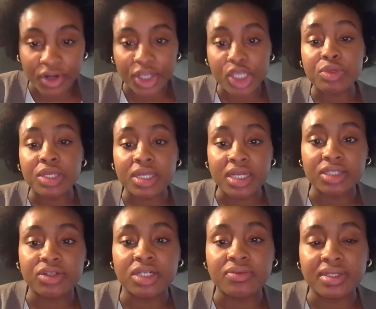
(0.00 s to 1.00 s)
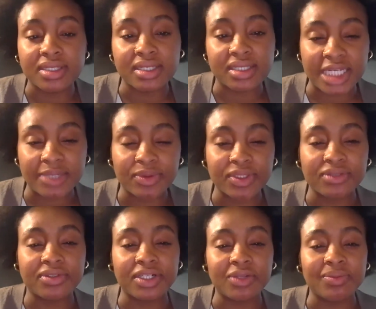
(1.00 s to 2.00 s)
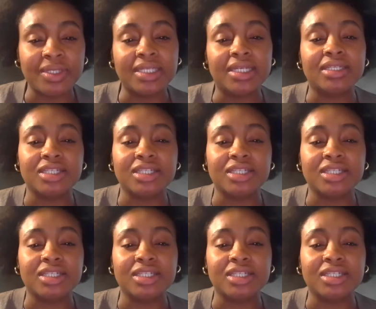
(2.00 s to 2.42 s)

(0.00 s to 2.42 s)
for community-driven sustainable development,